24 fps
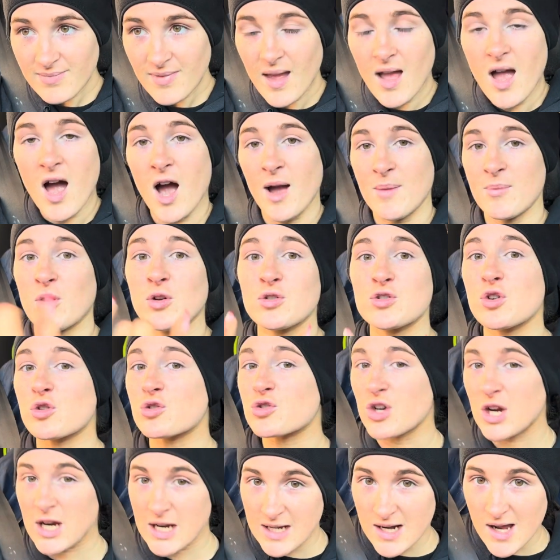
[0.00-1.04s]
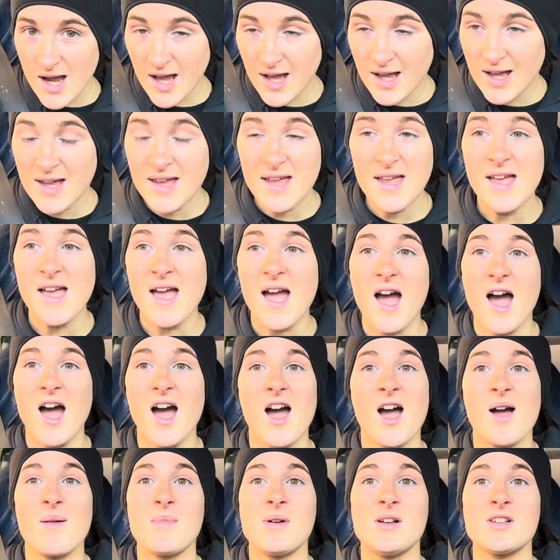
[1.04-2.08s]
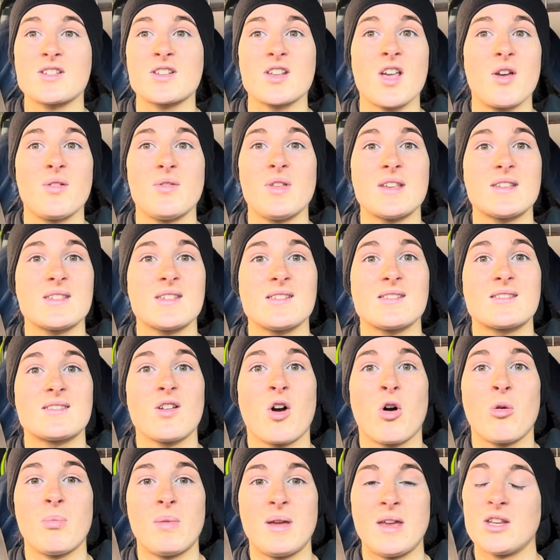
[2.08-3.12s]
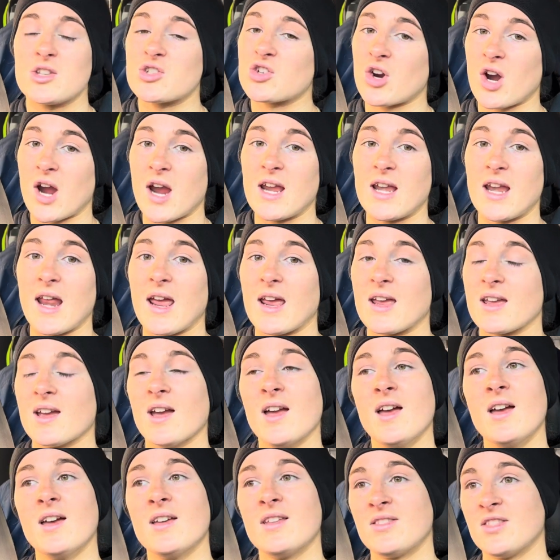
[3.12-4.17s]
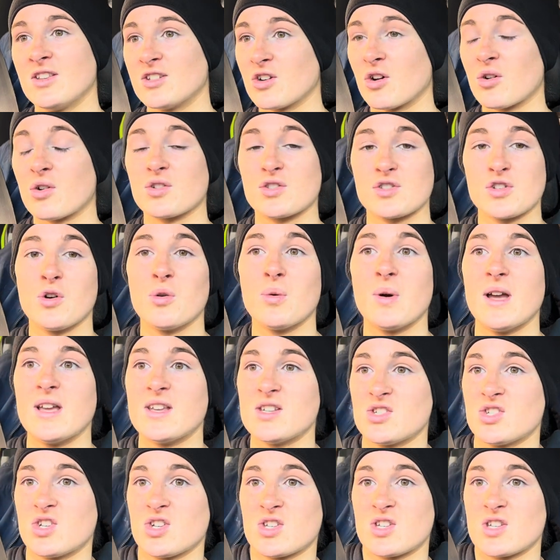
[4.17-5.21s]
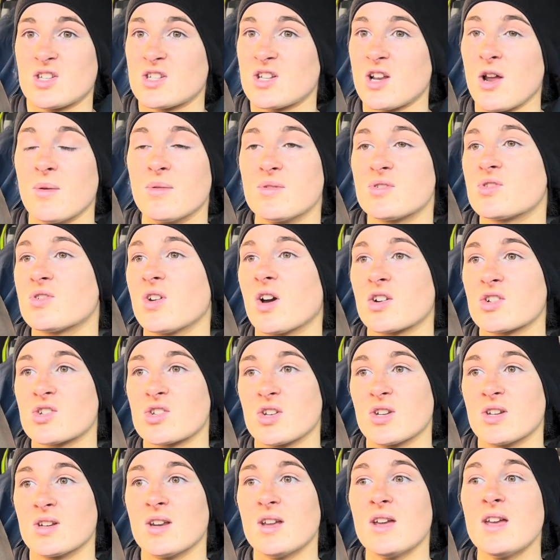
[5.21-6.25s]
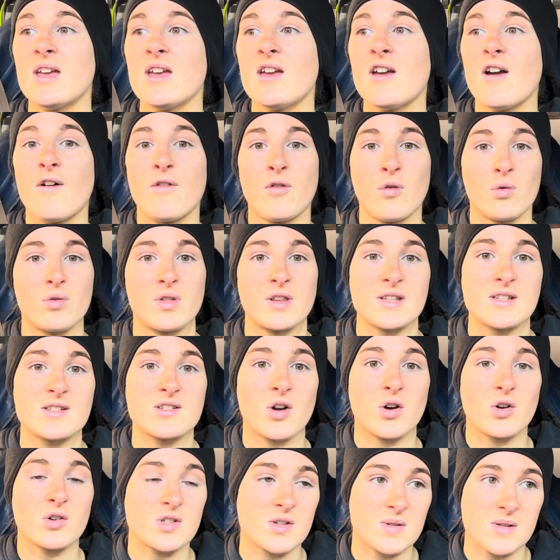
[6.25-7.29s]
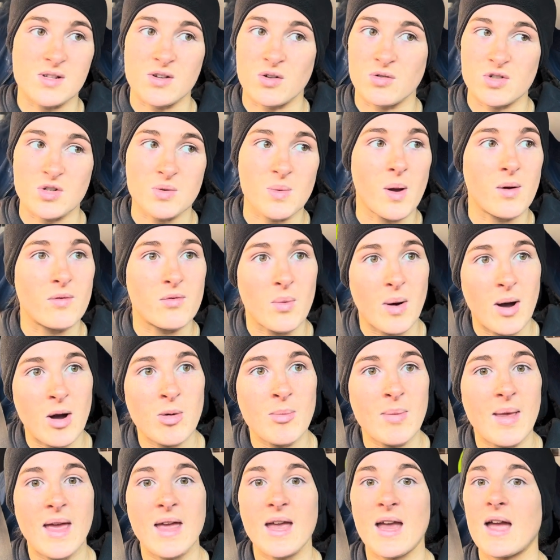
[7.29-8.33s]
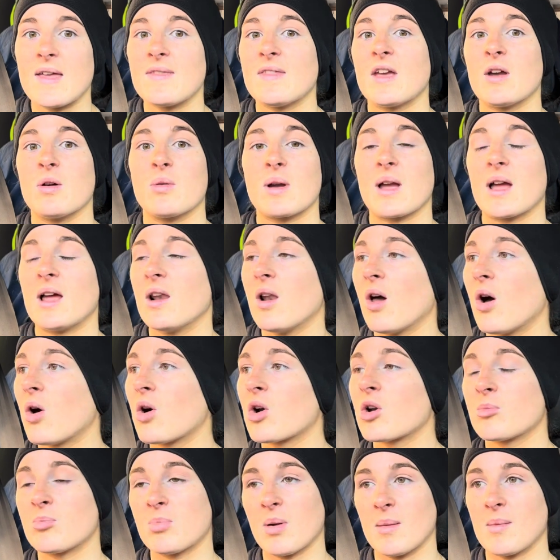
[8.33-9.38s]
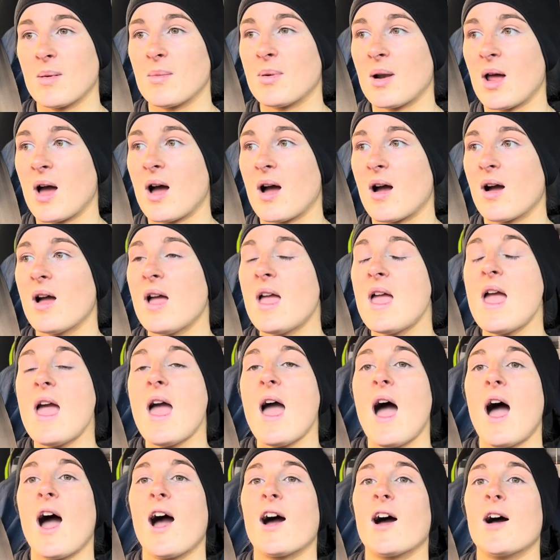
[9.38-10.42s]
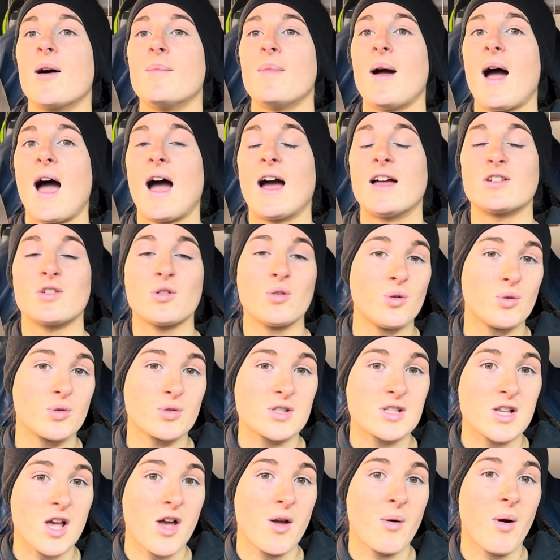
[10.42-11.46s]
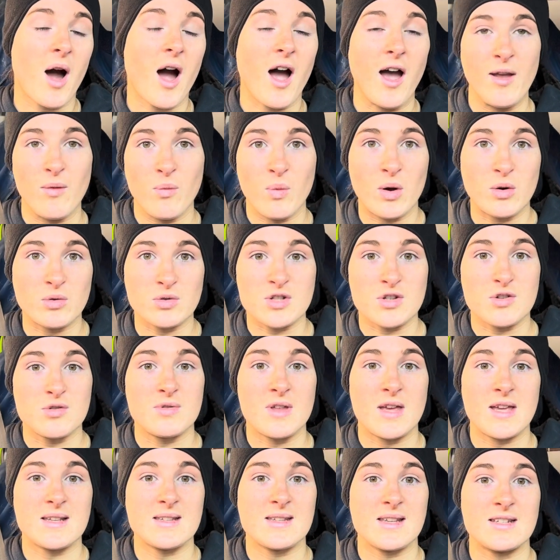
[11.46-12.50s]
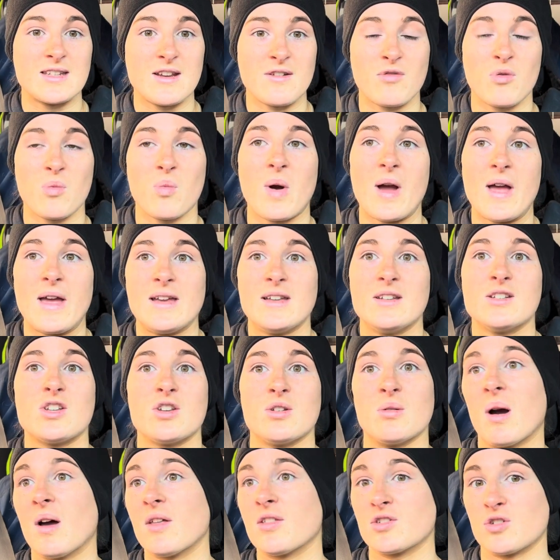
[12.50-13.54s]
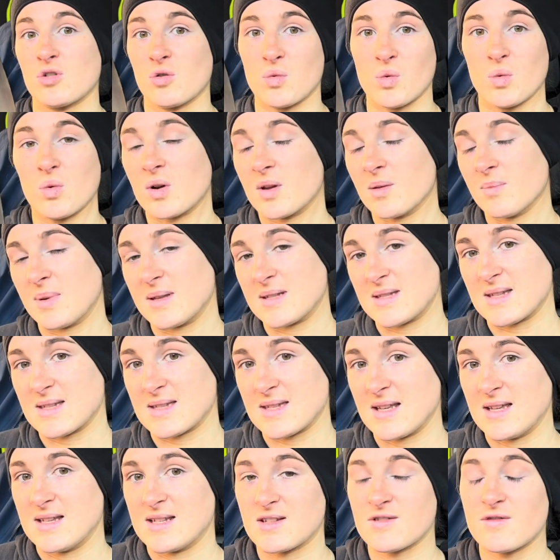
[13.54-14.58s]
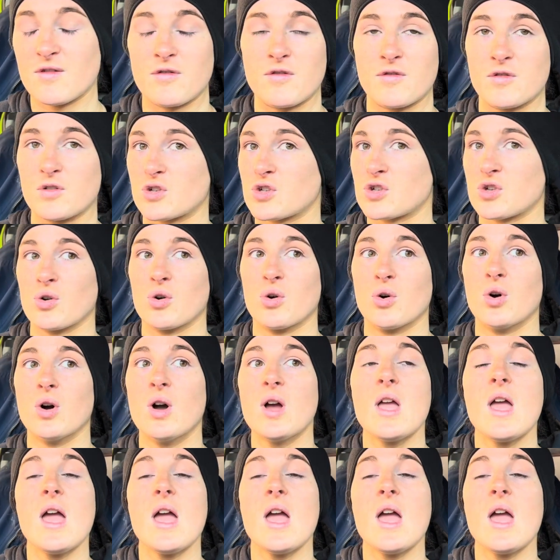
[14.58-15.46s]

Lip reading: I'm not a dog trainer, so this is not me training the dog at all. It's just a slow introduction for this dog so it's not too overwhelming and they all get along, blah blah blah. And also I will do this a different way to other dog walking businesses for sure.